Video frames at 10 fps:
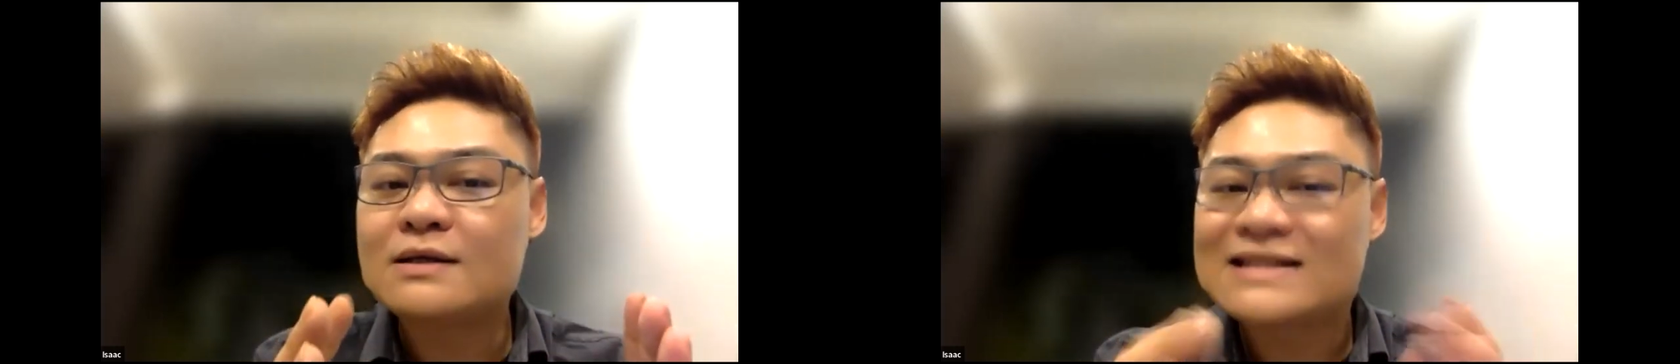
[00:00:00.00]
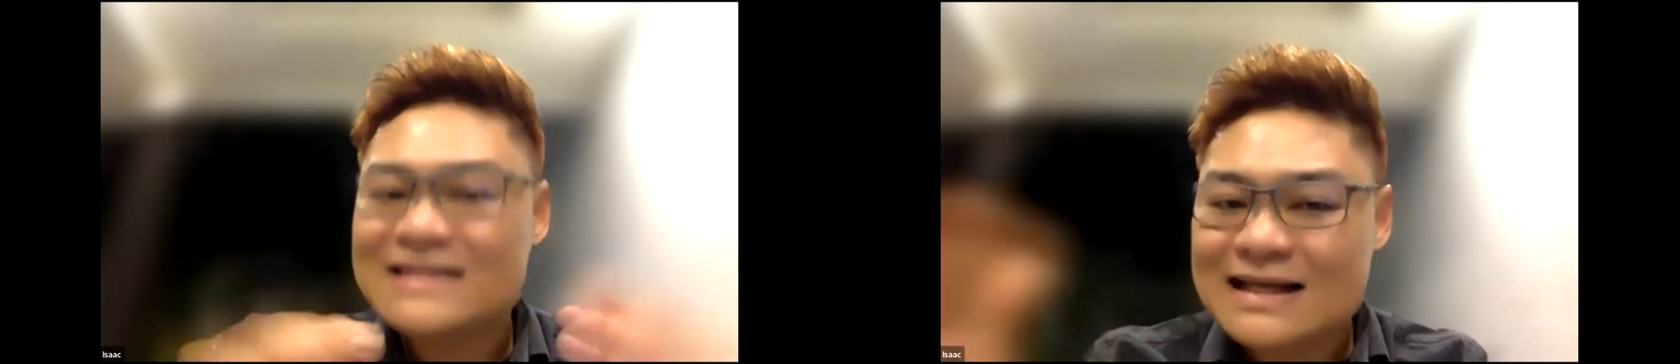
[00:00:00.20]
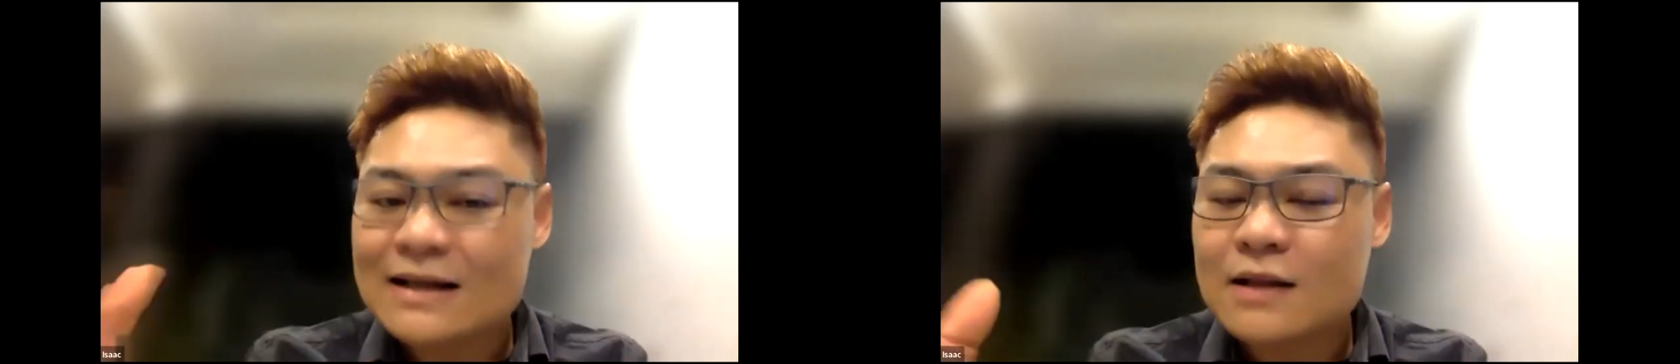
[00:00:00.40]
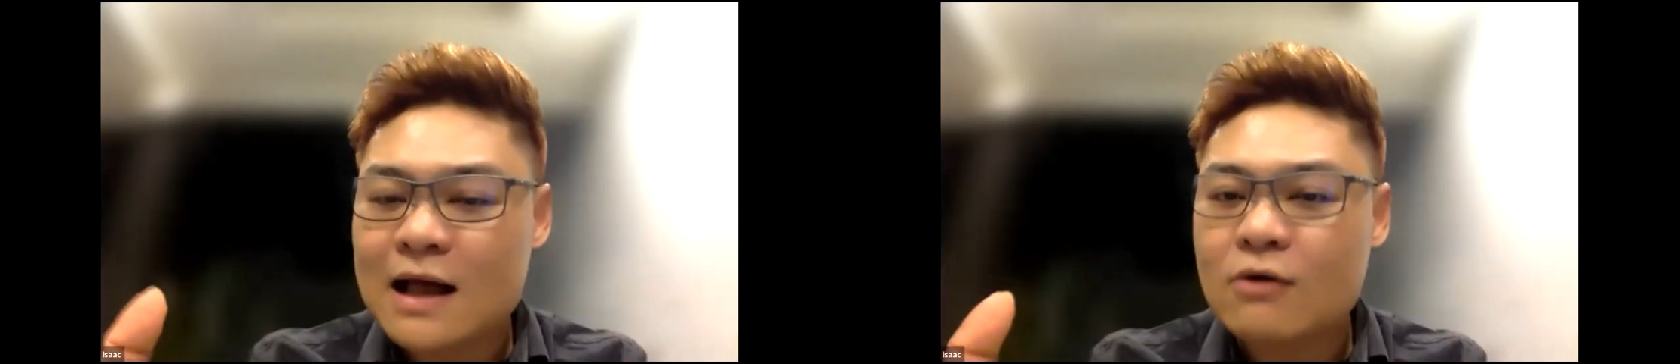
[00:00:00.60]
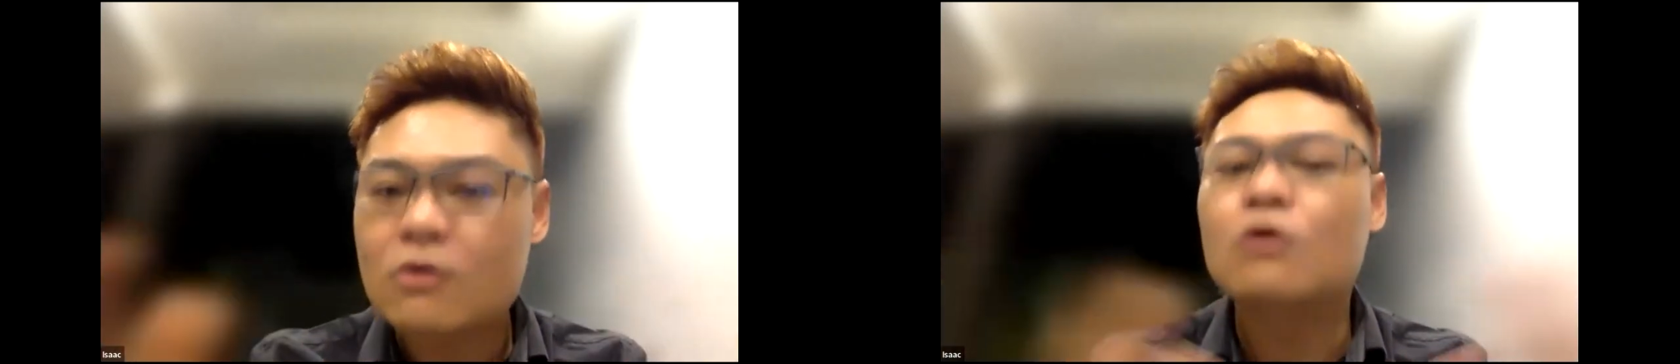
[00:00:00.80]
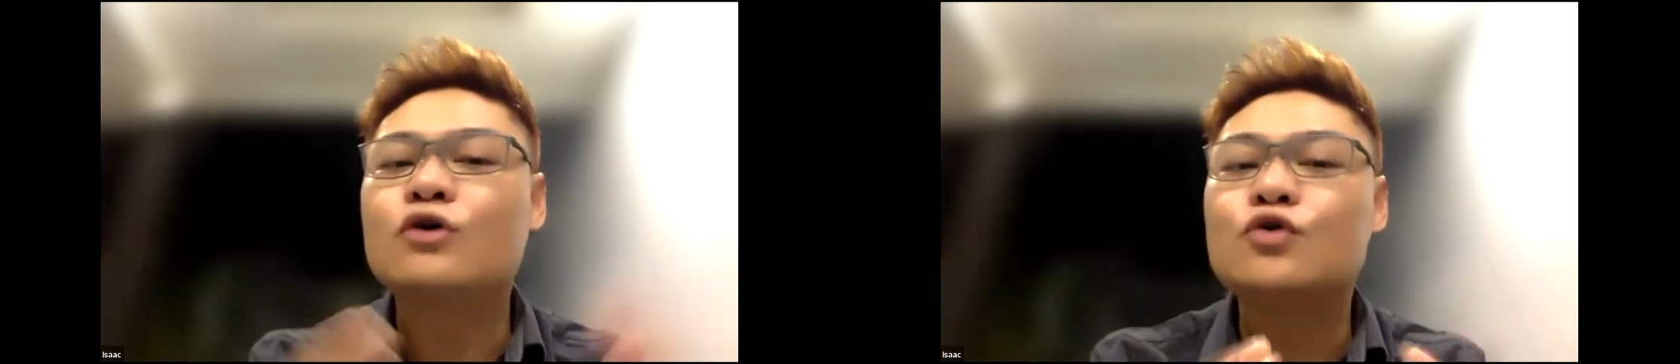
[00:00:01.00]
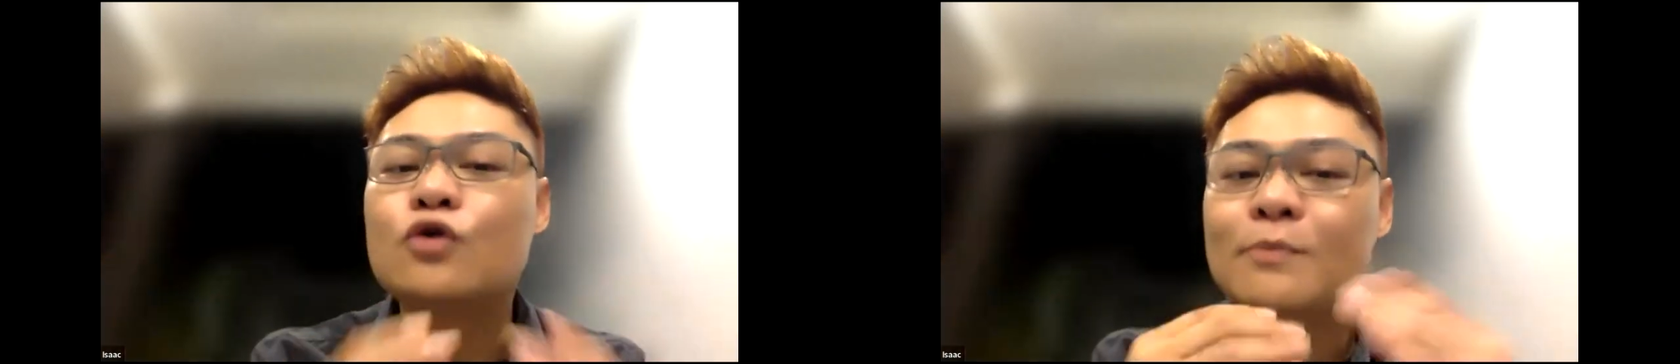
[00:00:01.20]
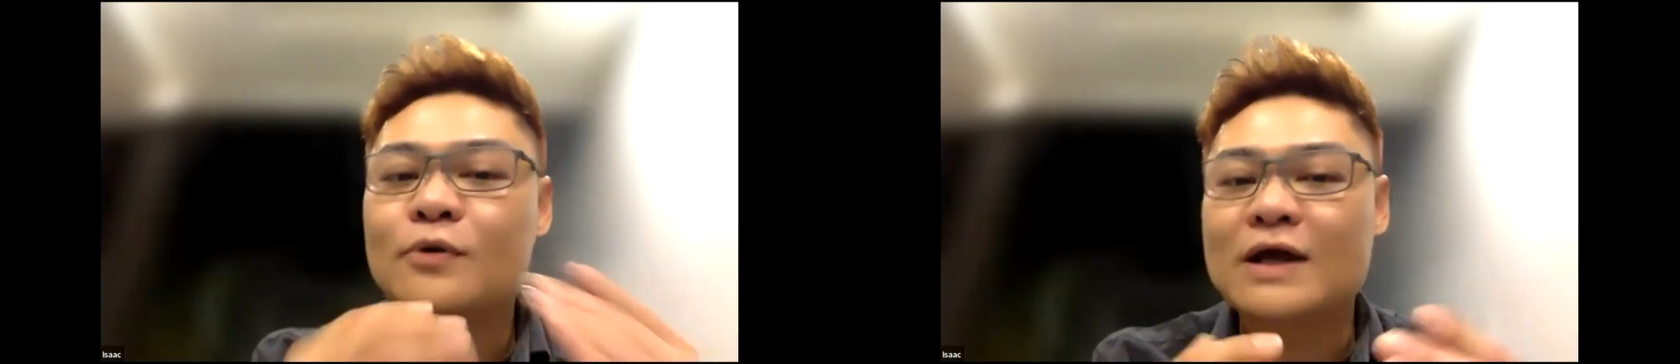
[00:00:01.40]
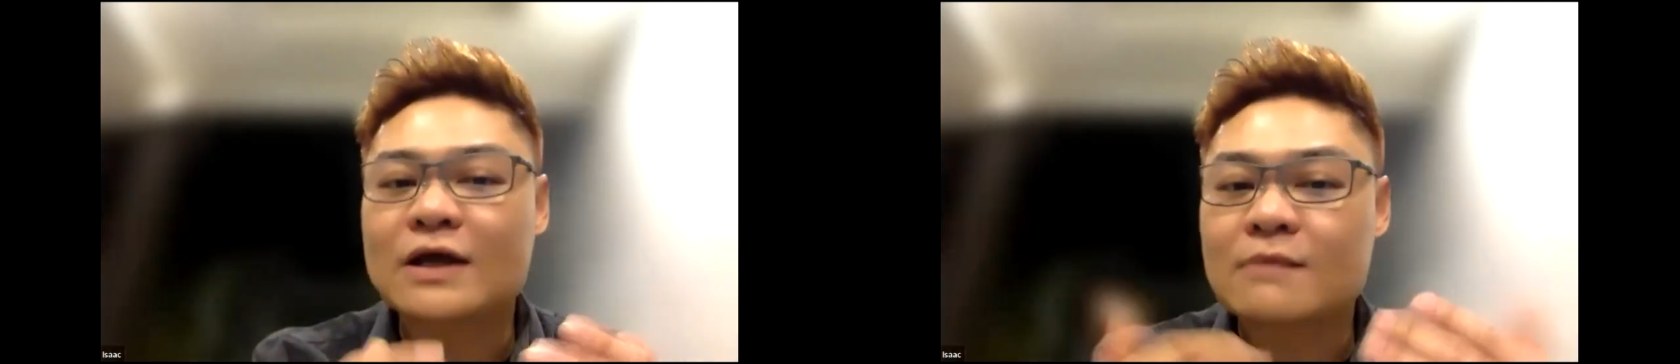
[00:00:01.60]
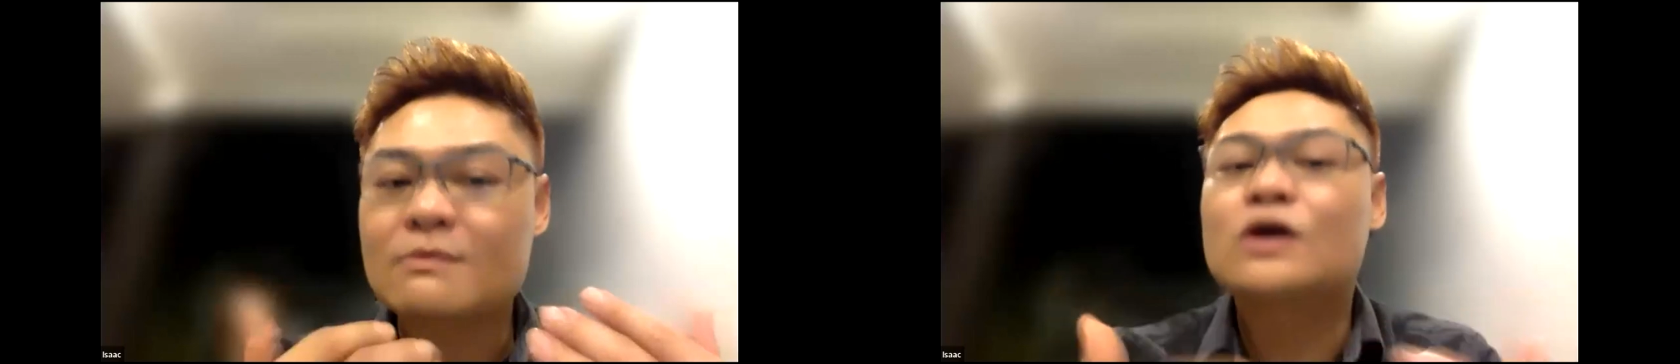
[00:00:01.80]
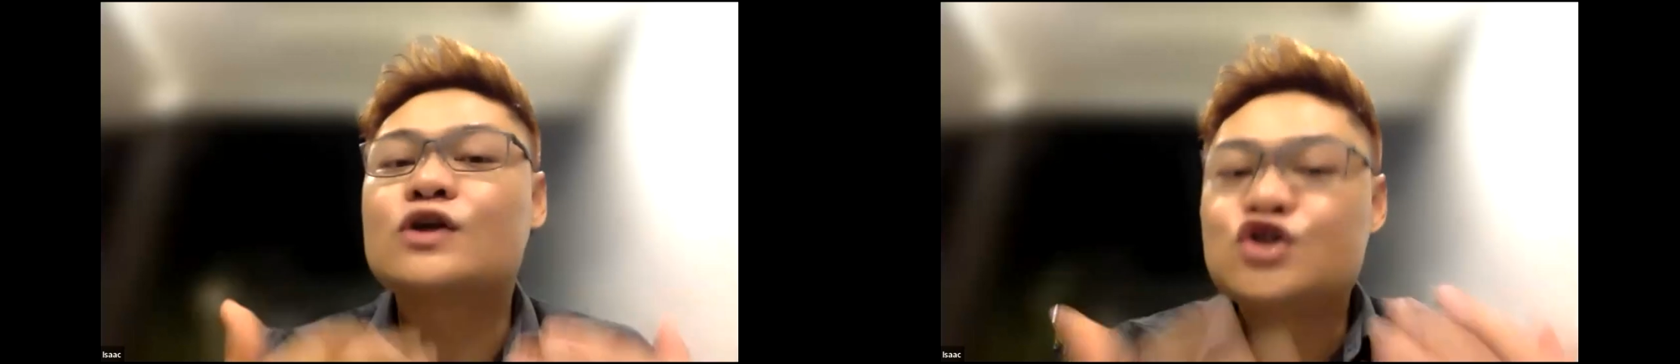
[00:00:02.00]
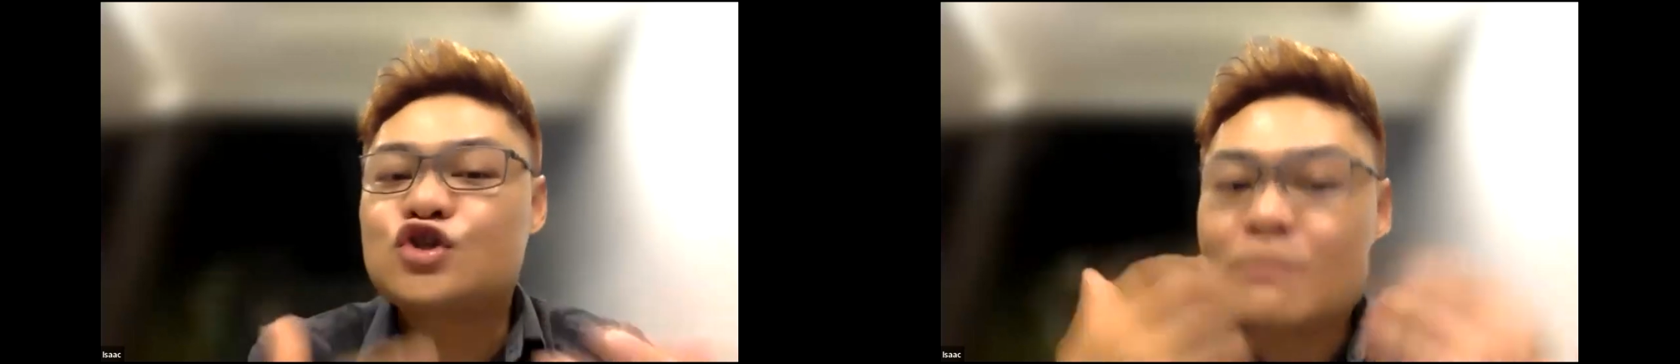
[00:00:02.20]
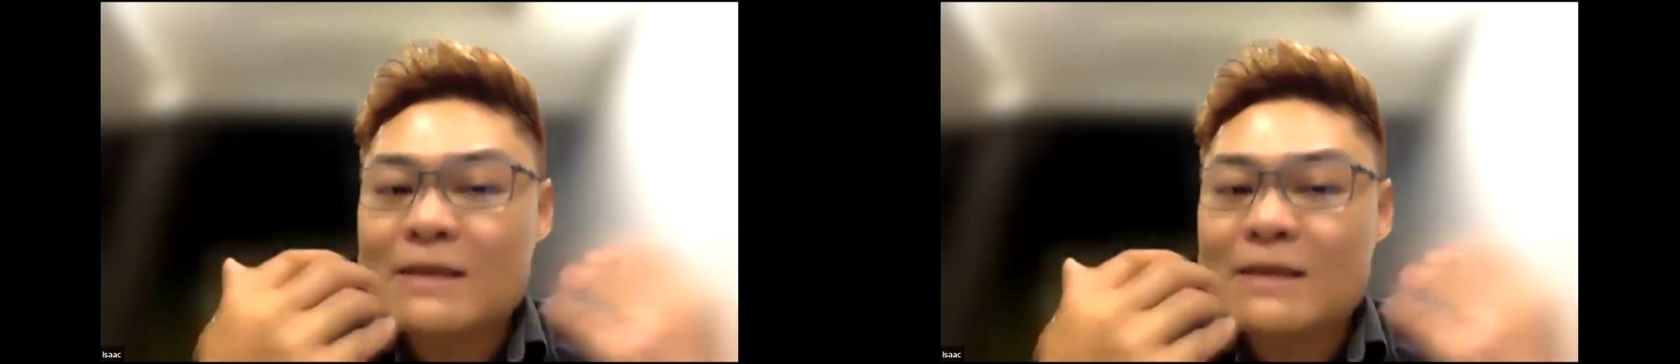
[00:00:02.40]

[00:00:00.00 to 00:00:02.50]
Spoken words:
sell out or your product can be consumed